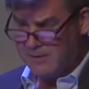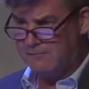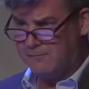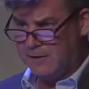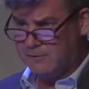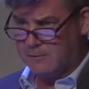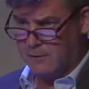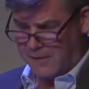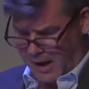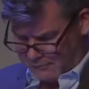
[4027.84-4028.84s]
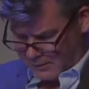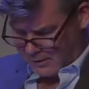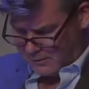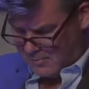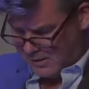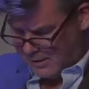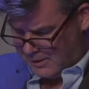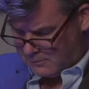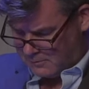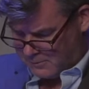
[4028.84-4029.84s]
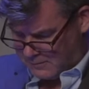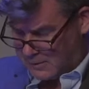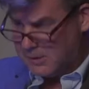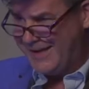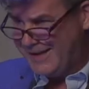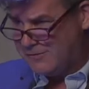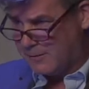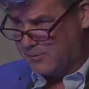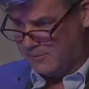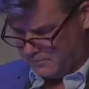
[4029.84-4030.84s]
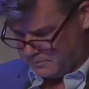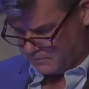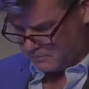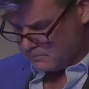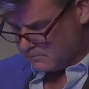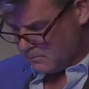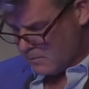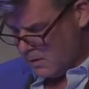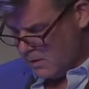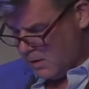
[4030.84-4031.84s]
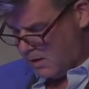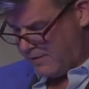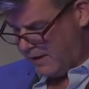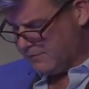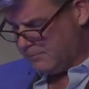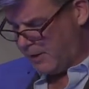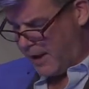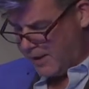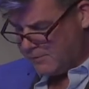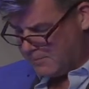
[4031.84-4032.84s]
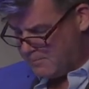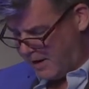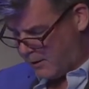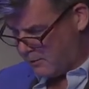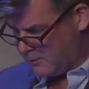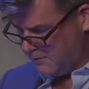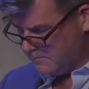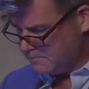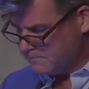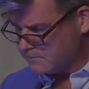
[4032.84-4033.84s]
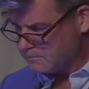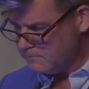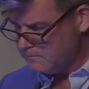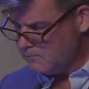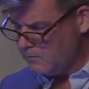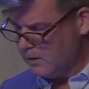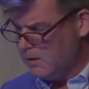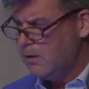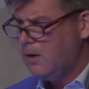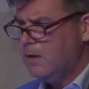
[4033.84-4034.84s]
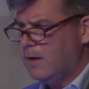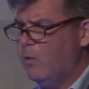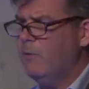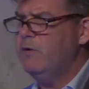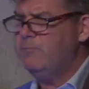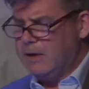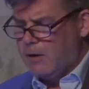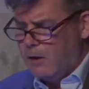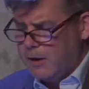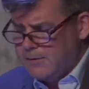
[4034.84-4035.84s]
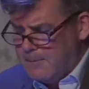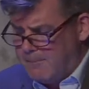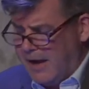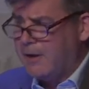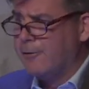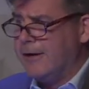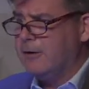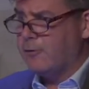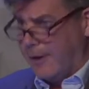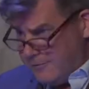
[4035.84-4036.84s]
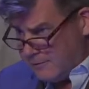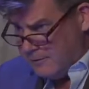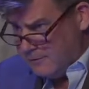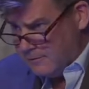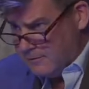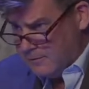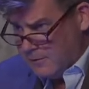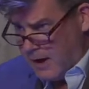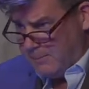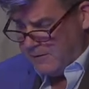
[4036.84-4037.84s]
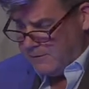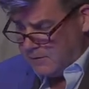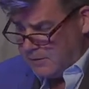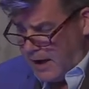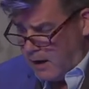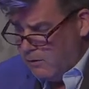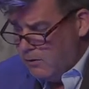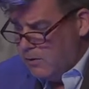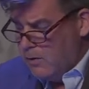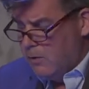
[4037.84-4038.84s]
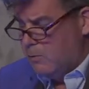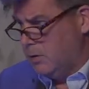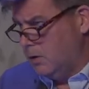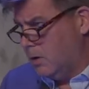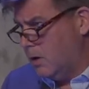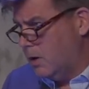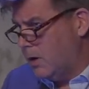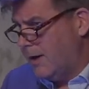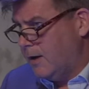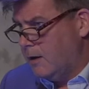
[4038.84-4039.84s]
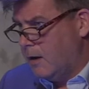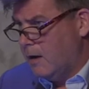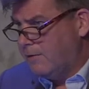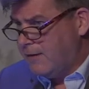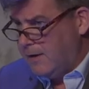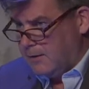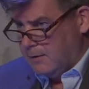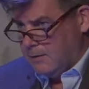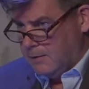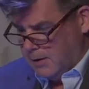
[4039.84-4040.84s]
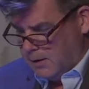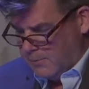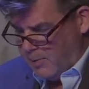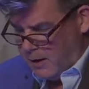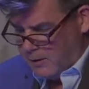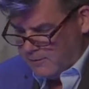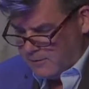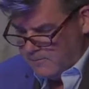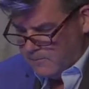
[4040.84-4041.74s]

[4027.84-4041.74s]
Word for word: that feeds North Africa and the Middle East, particularly Egypt. If that supply is imperiled, then what we've been calling the migrant crisis up until now will look like nothing in comparison.